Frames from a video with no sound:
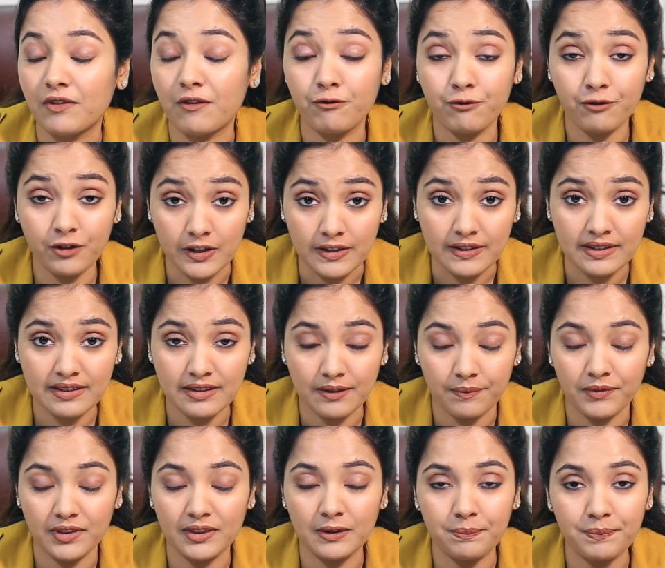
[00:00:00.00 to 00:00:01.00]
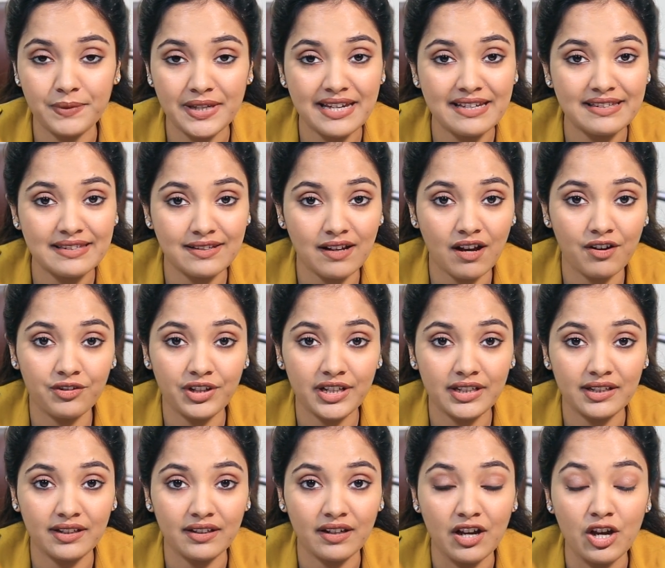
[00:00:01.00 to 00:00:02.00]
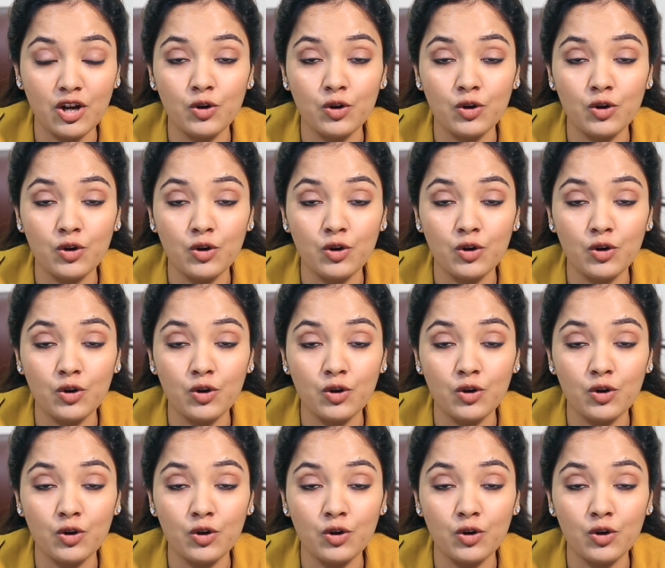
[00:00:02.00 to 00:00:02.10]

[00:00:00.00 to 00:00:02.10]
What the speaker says: First, the PA star rating,